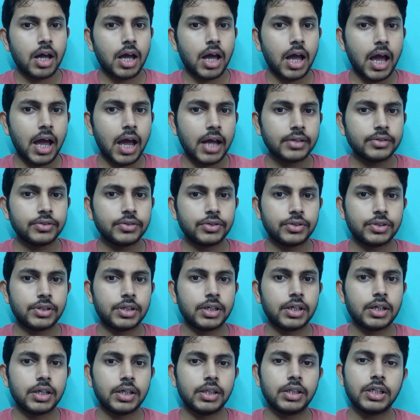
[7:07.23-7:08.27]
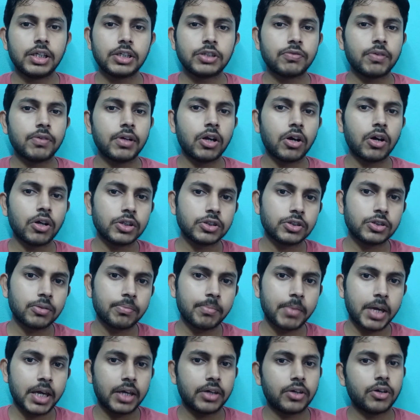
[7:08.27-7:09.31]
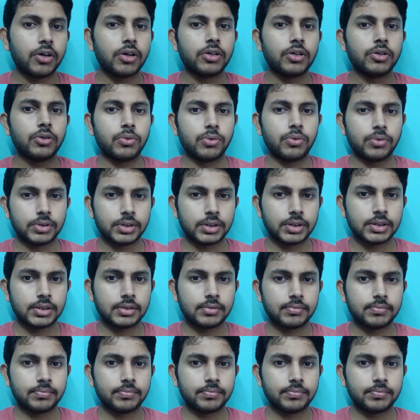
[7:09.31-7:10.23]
and this will also make your notes.